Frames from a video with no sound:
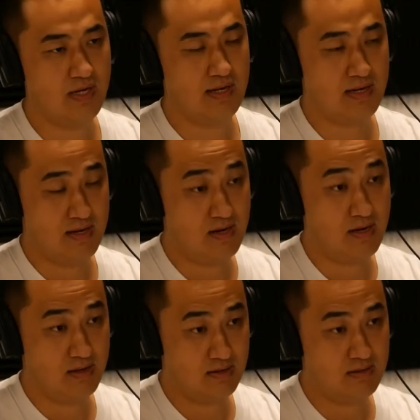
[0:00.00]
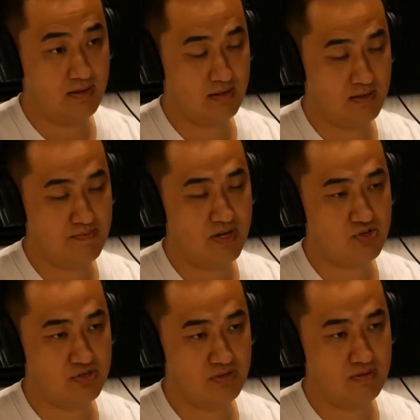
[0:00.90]
Yeah, I, I, I did
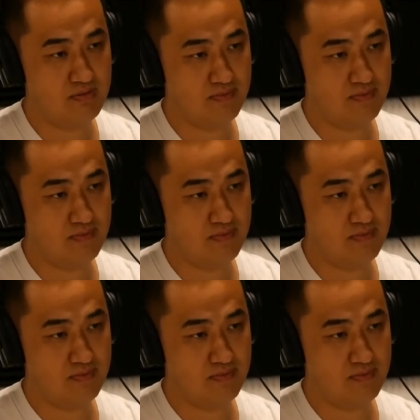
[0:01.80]
imagine. And,